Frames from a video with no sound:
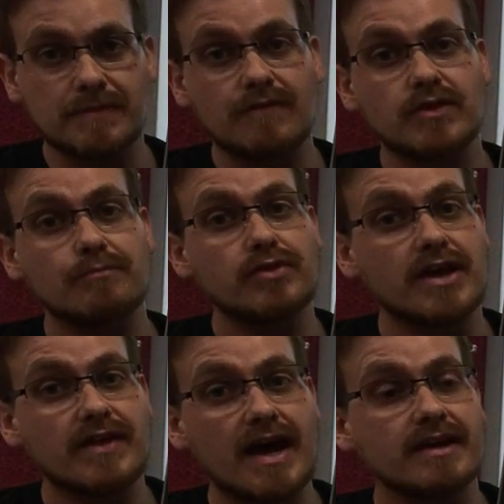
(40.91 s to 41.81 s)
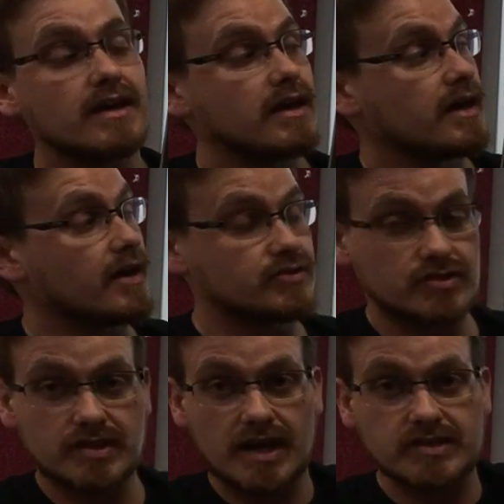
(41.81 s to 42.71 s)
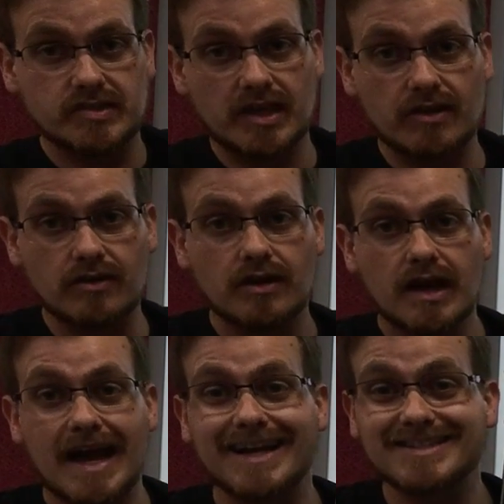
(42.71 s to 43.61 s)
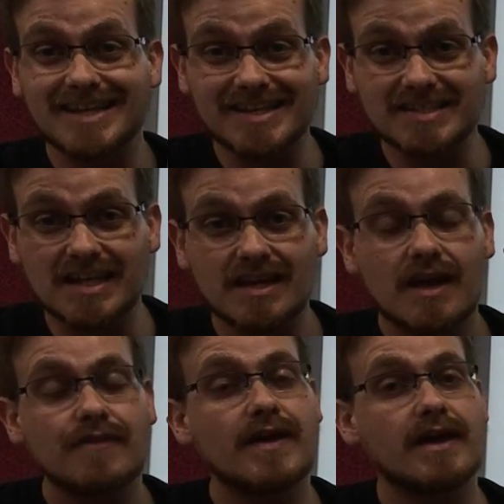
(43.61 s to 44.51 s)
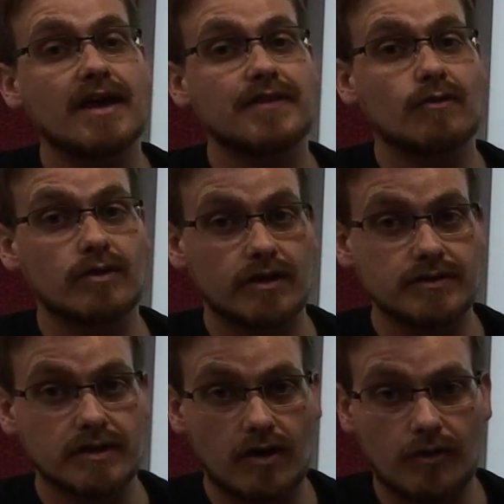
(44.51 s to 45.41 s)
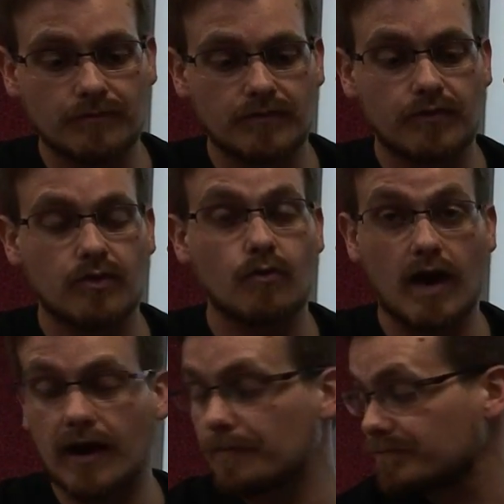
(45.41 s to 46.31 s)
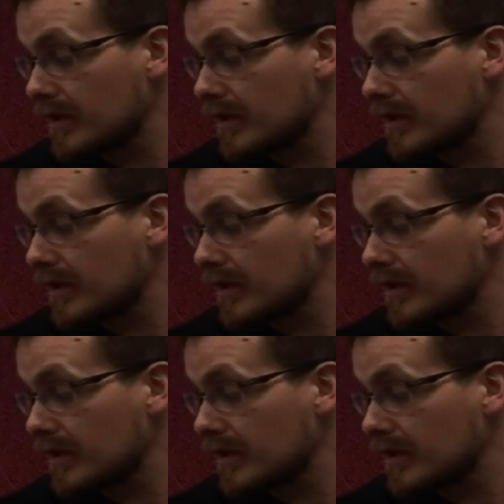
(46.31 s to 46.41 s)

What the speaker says: And if you can play that exercise here at 60, then I think we're good to go for a while.